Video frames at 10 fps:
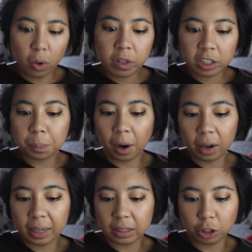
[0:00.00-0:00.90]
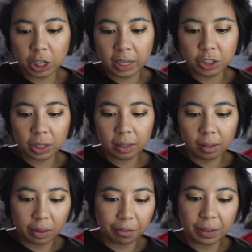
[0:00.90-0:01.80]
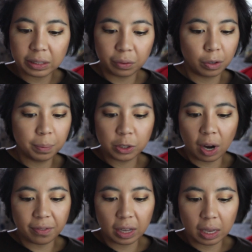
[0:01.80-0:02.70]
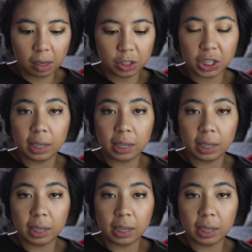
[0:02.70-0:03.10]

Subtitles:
Youth Spark is changing the face of human trafficking and